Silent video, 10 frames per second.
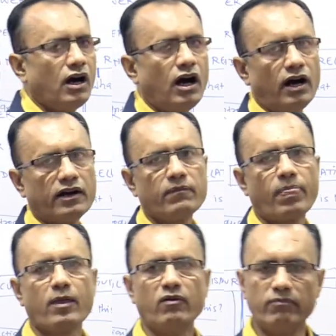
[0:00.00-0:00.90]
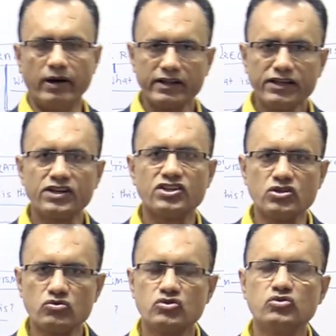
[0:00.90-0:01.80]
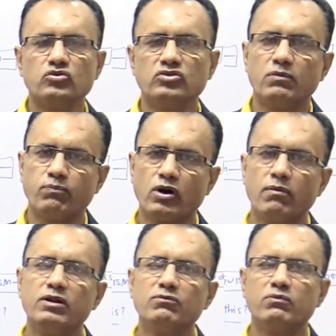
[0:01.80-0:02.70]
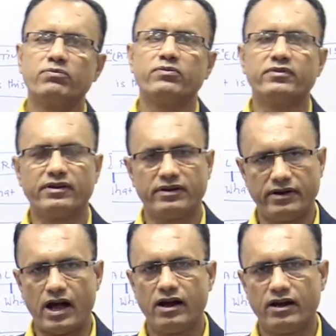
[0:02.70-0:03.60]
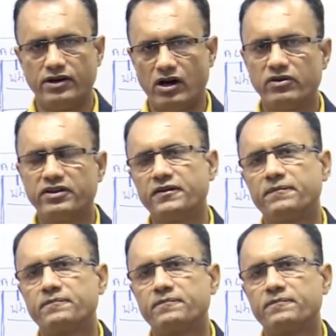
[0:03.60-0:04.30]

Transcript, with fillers: are burning due to the problem of dowry.